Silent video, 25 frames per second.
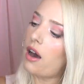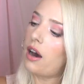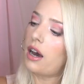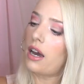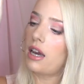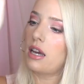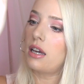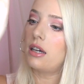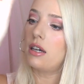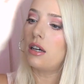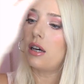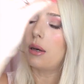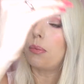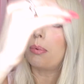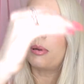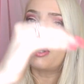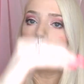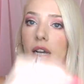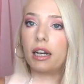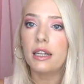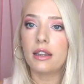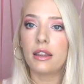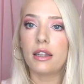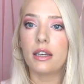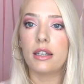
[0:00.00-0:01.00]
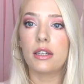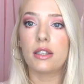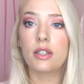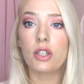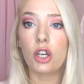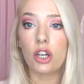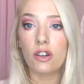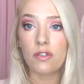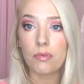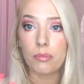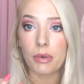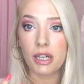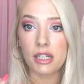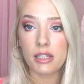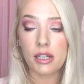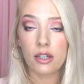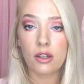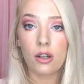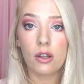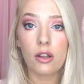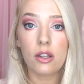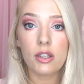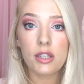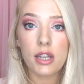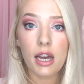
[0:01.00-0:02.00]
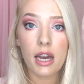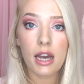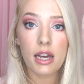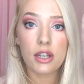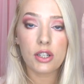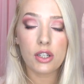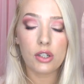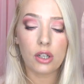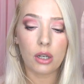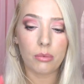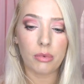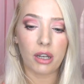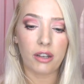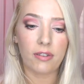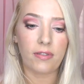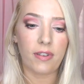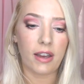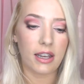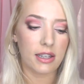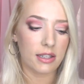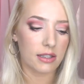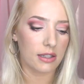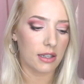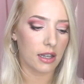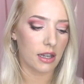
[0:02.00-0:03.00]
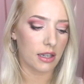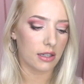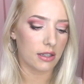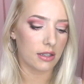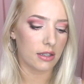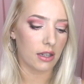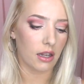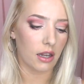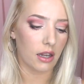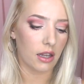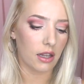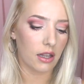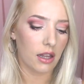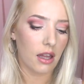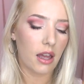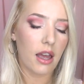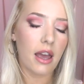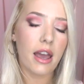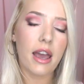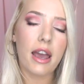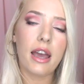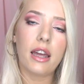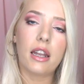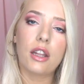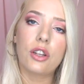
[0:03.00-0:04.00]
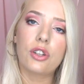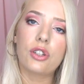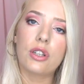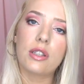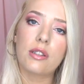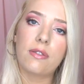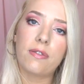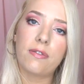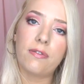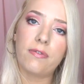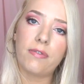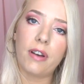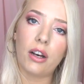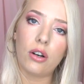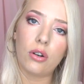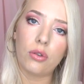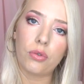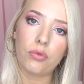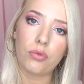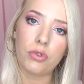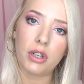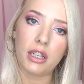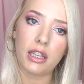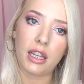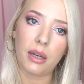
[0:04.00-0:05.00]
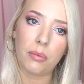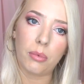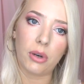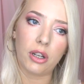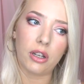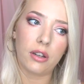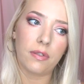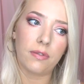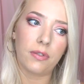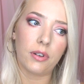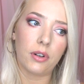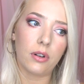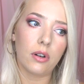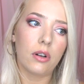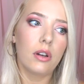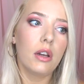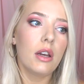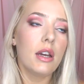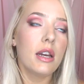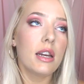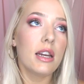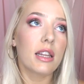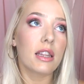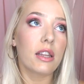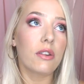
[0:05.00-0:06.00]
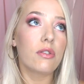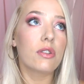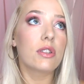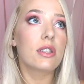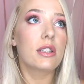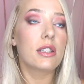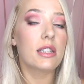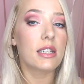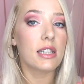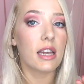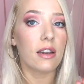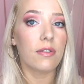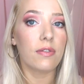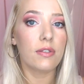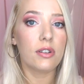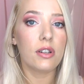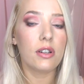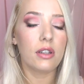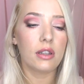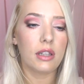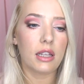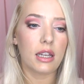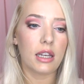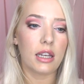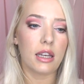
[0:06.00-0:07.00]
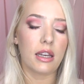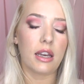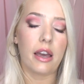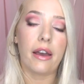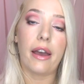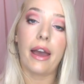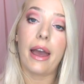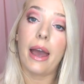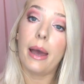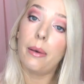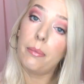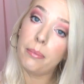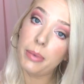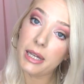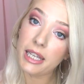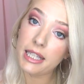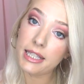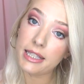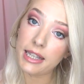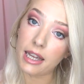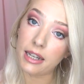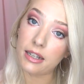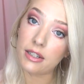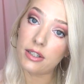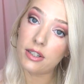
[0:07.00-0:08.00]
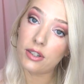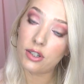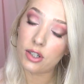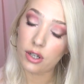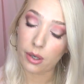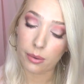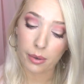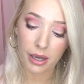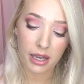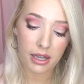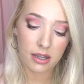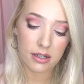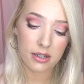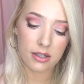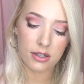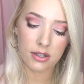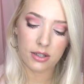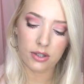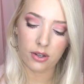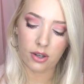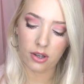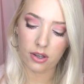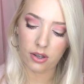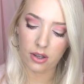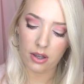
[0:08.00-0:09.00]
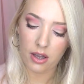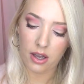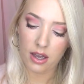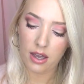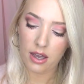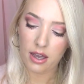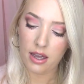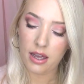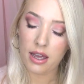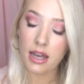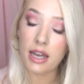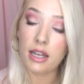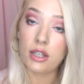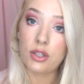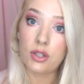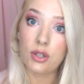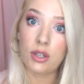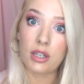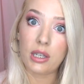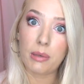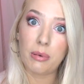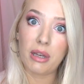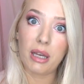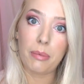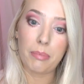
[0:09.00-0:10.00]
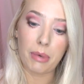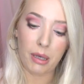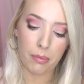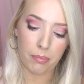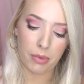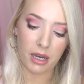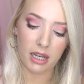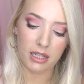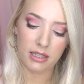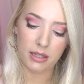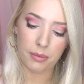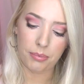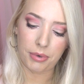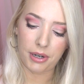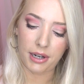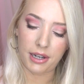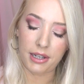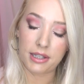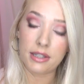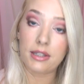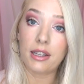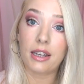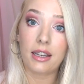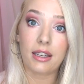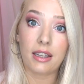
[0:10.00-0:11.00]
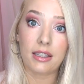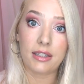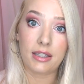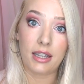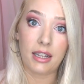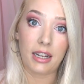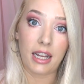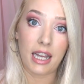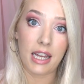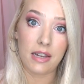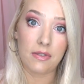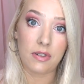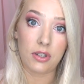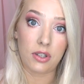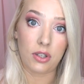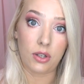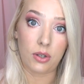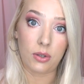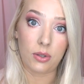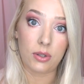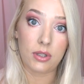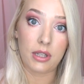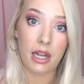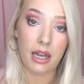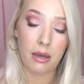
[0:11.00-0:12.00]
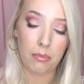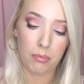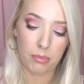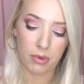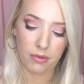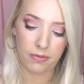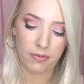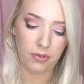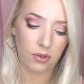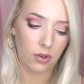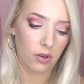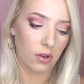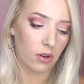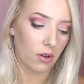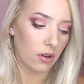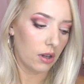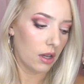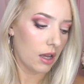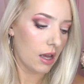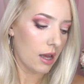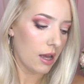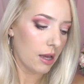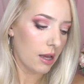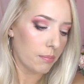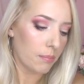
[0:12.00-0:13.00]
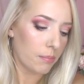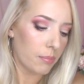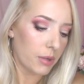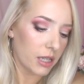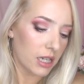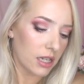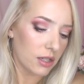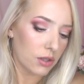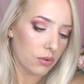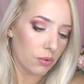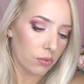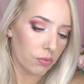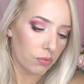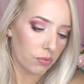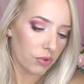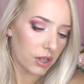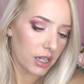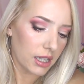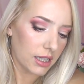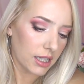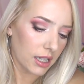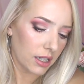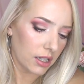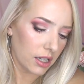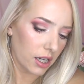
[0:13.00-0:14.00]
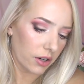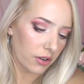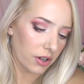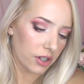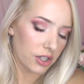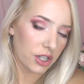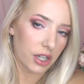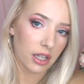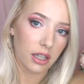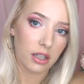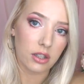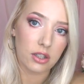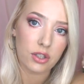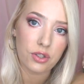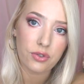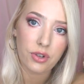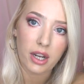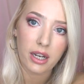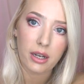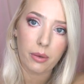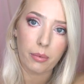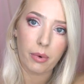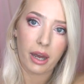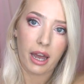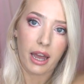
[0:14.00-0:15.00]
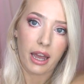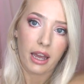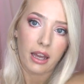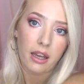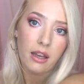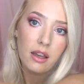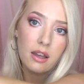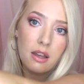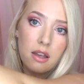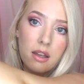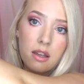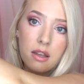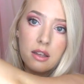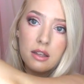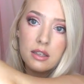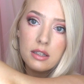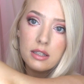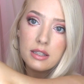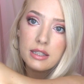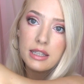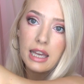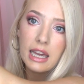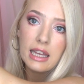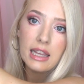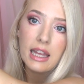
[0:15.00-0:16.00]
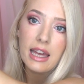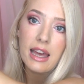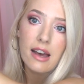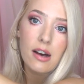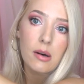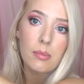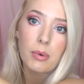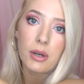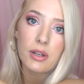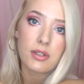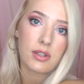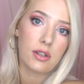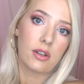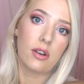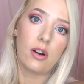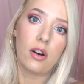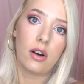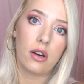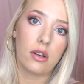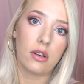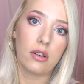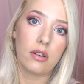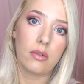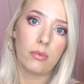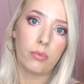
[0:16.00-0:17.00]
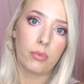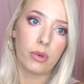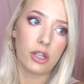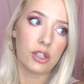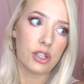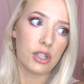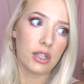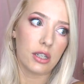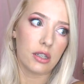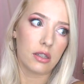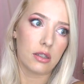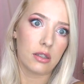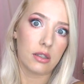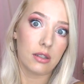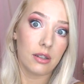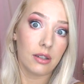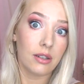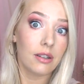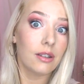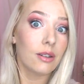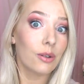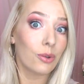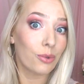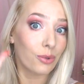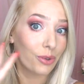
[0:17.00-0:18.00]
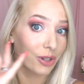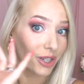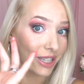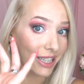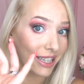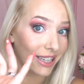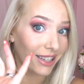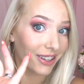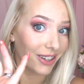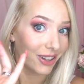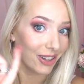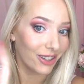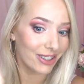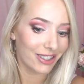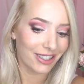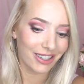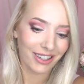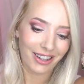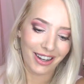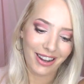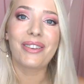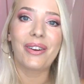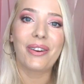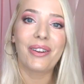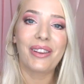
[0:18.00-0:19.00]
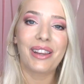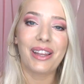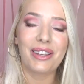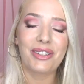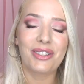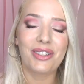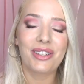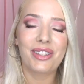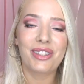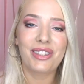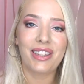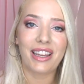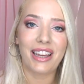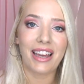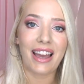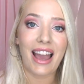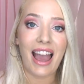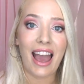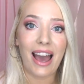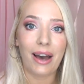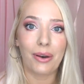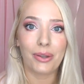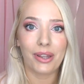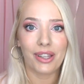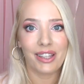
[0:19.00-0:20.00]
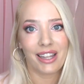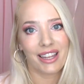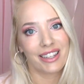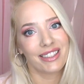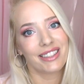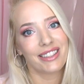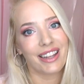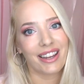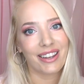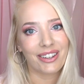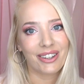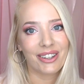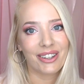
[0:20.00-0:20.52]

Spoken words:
I applied this over my decolletage and on my face last night, and it just felt really wonderful. There was definitely a hempy scent to it, so it took me a bit by surprise. Like I said, I haven't used hemp before, but it's really nourishing, and straight away, scaly elbows are gone, which is really good. So let's just see how the next day